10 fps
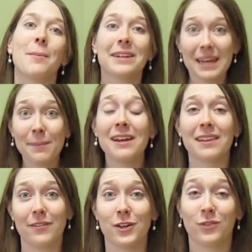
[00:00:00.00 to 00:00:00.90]
Keeping
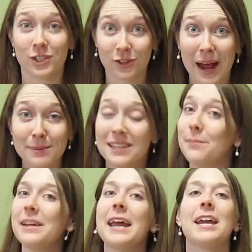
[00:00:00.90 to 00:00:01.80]
leftover scraps
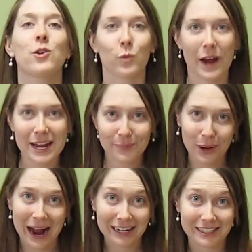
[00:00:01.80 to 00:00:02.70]
can be a great
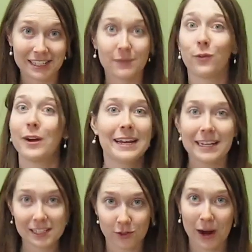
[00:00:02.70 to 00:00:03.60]
practice for
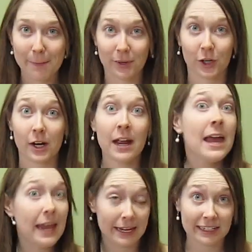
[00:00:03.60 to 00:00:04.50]
any scrapbooker.
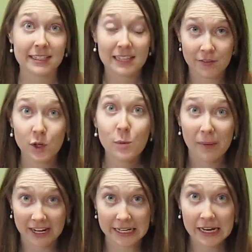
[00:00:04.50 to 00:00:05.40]
It can save you
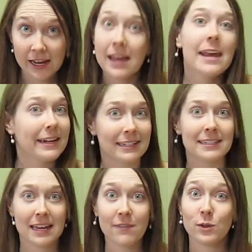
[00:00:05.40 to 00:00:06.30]
money, it can
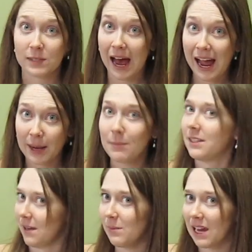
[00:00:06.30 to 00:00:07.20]
save you time,
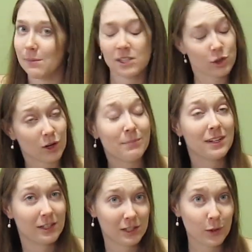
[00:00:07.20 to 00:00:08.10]
sometimes a trip
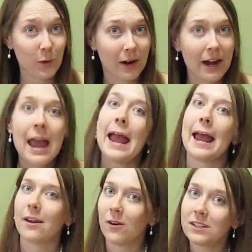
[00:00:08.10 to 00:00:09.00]
to the store,
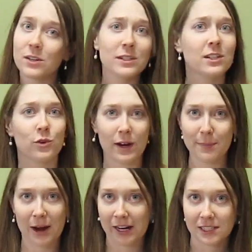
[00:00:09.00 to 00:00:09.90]
and also it's a
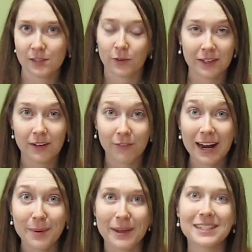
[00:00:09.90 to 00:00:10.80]
great practice for the
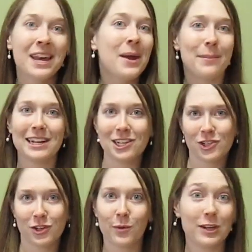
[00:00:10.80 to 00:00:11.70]
environment, making
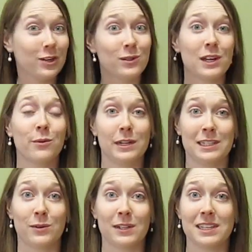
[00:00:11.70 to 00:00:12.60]
sure that we use our
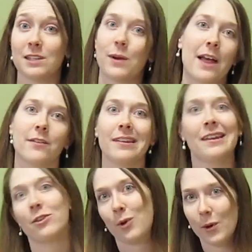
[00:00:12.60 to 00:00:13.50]
resources rather
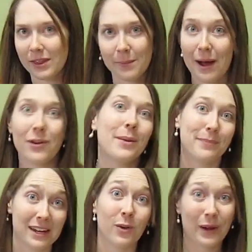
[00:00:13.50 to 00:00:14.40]
than throwing them out and
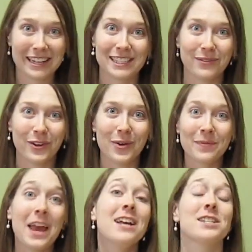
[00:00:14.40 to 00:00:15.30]
being wasteful.
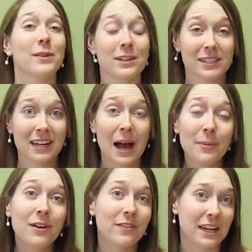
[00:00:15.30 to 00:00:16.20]
So there's a
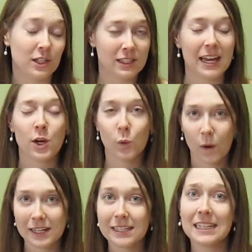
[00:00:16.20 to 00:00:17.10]
couple of things that you'll
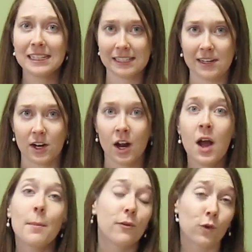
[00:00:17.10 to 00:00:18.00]
want to consider
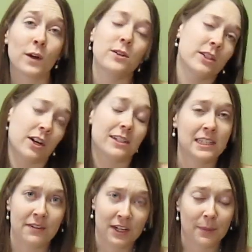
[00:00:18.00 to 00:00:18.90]
before you start
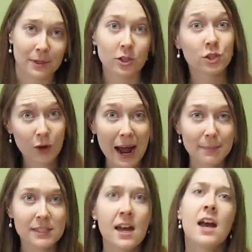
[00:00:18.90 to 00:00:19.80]
saving up your
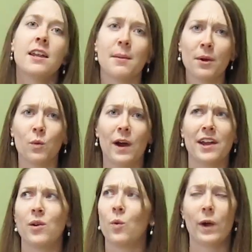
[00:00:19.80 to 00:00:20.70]
scraps. Number one,